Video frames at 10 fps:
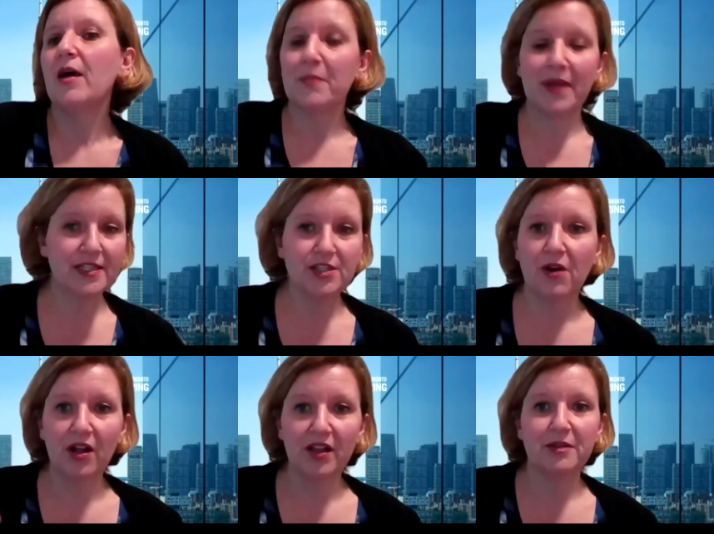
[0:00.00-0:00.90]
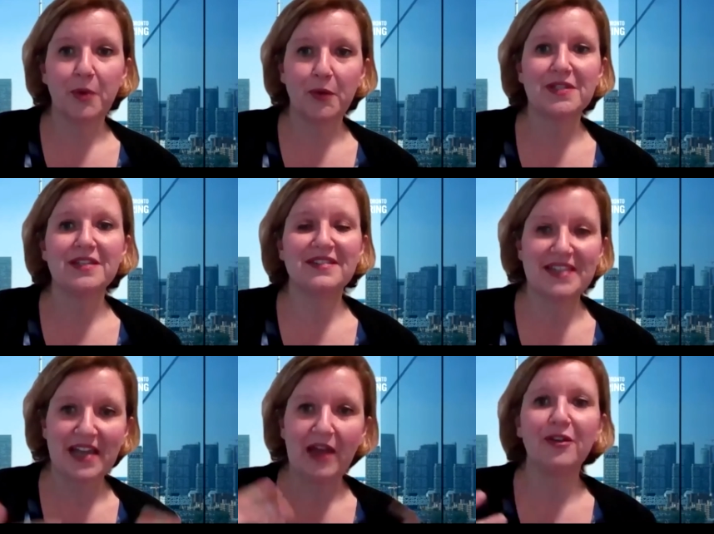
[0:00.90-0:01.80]
because you're all in the boat
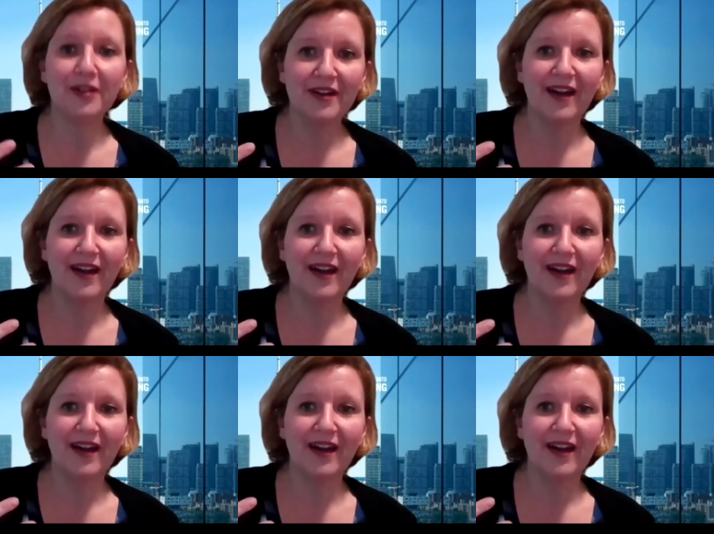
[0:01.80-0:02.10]
together,